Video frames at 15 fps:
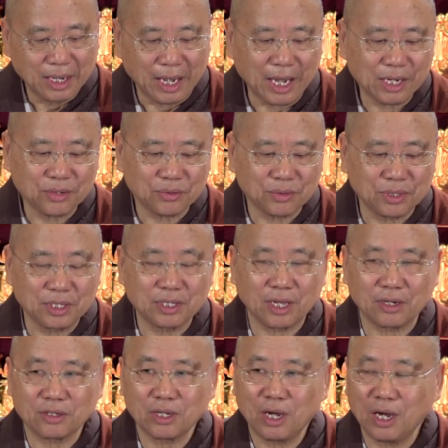Actually,
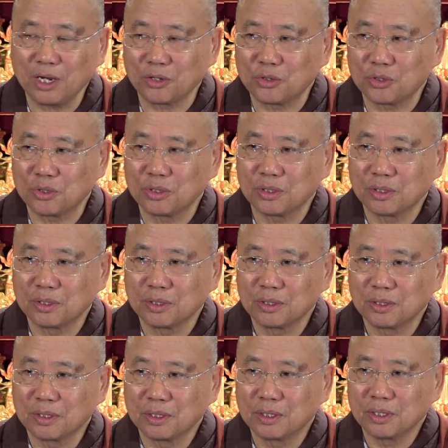that touch
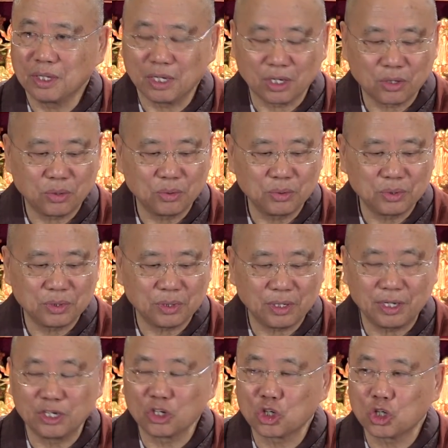
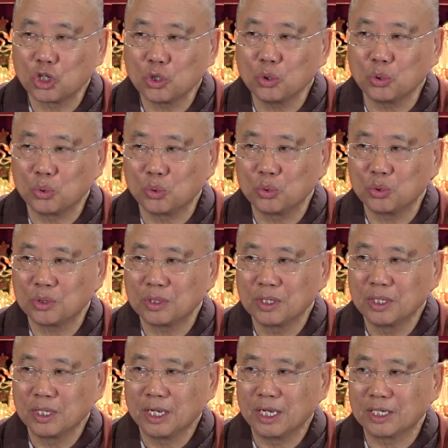includes
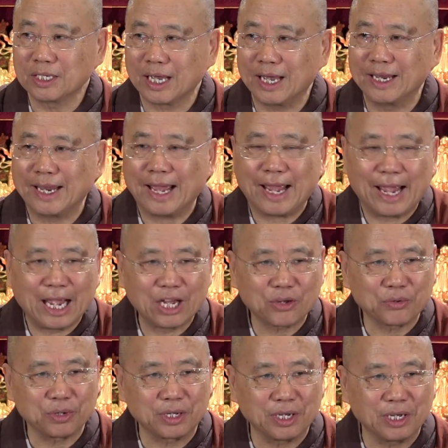is an
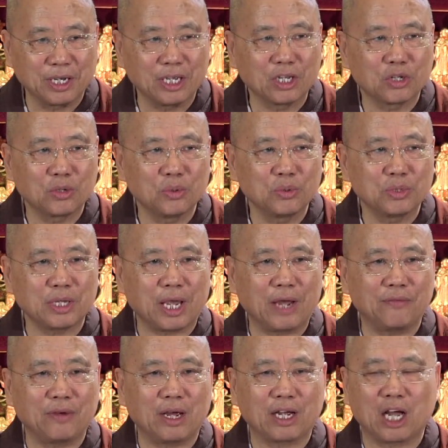aggregate, includes
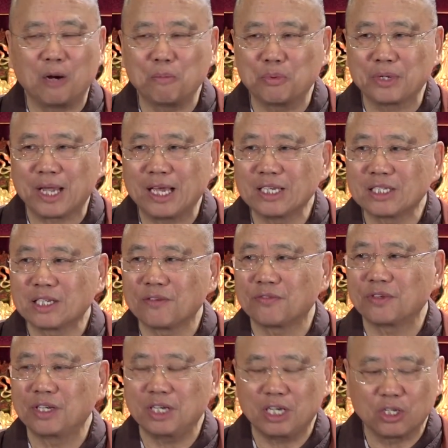
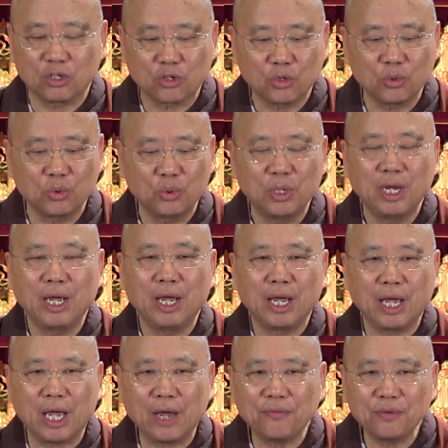comprehensively include
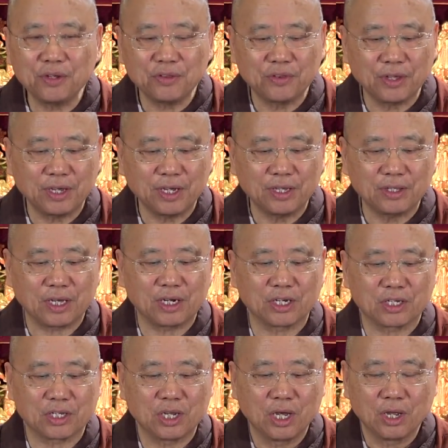everything that
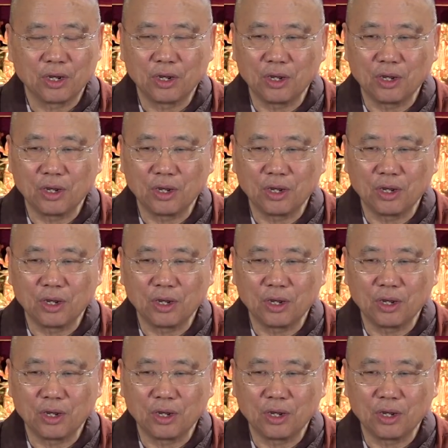is